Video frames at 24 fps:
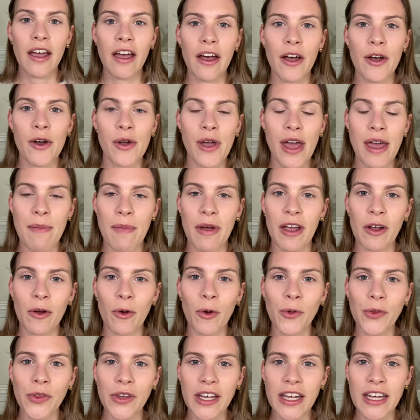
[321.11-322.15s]
Okay, my
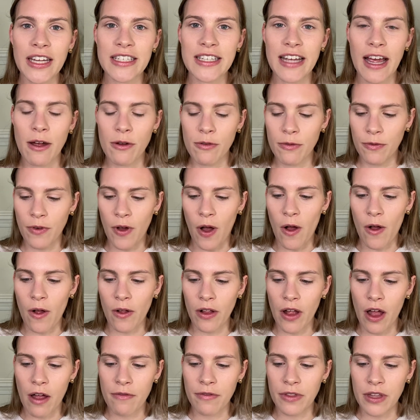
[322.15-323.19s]
only downfall
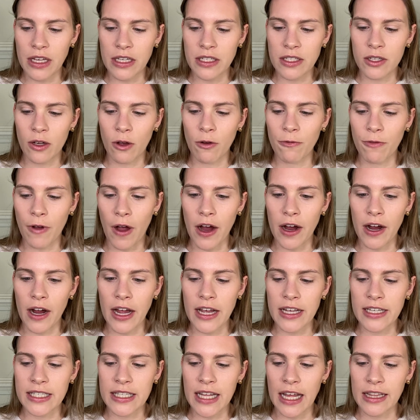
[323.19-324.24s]
of these so far
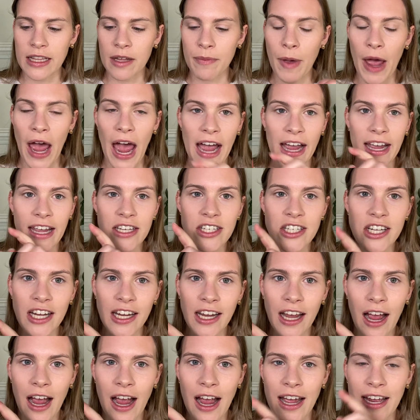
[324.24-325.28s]
is that the
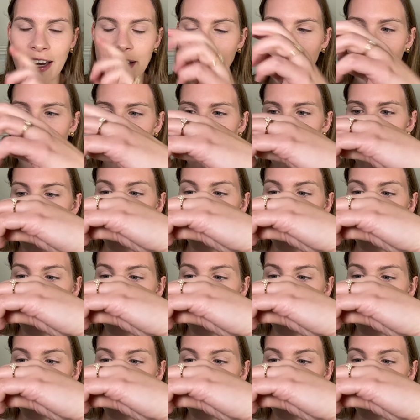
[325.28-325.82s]
packaging on my